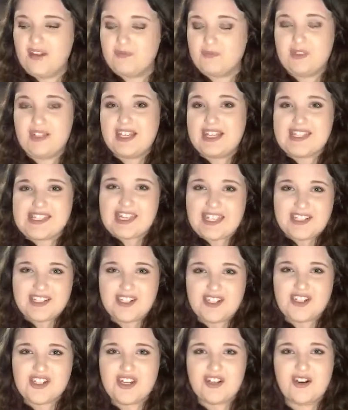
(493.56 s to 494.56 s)
really excited
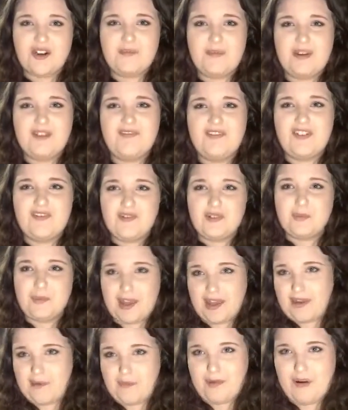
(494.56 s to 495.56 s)
to share all my favorite
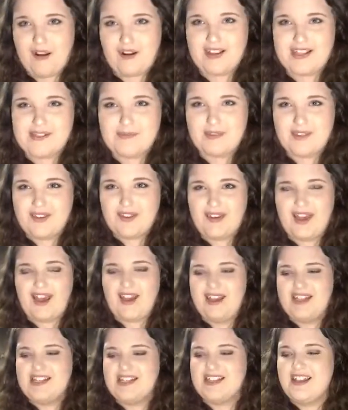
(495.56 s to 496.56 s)
makeup products with you
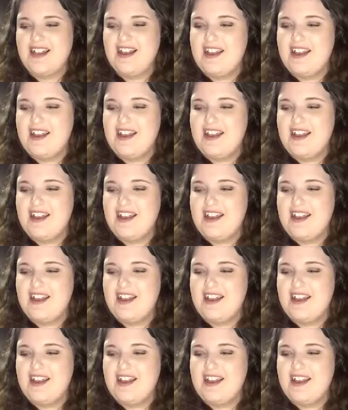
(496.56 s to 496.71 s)
guys.